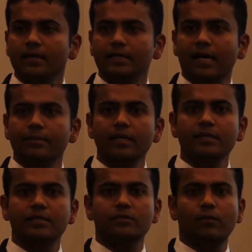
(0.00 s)

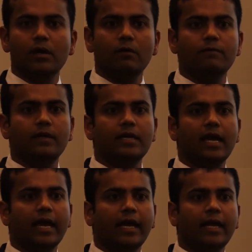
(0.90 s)
Diabetes is one of
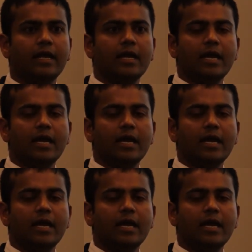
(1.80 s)
the